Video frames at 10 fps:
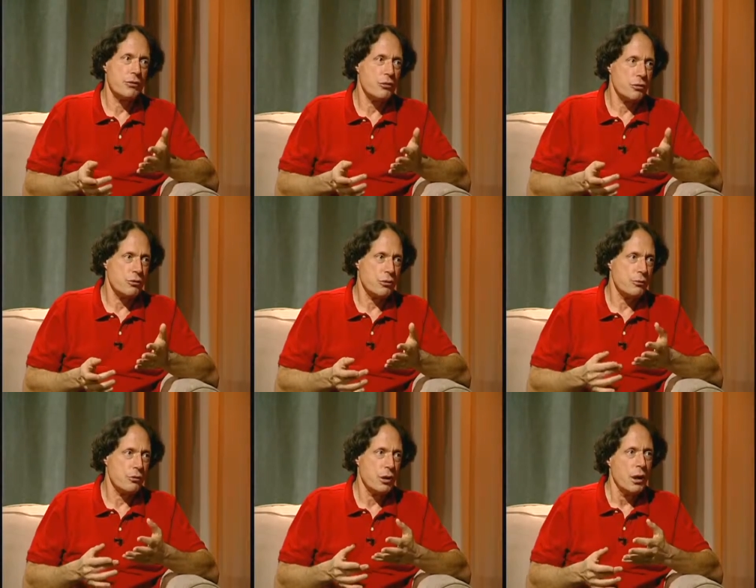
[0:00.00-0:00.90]

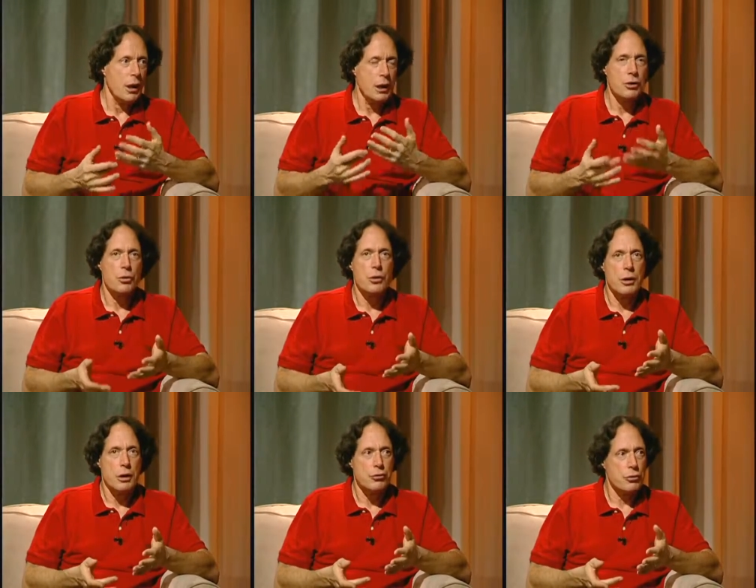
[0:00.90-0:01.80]
systems and
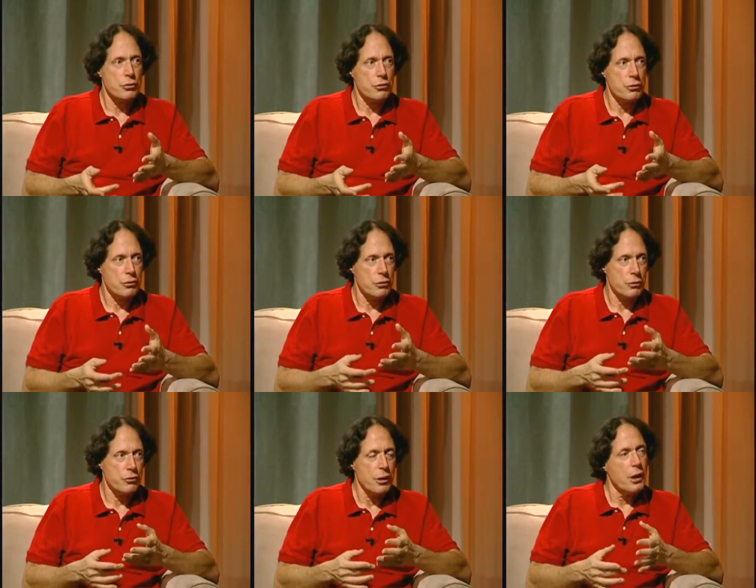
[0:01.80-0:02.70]
neurological systems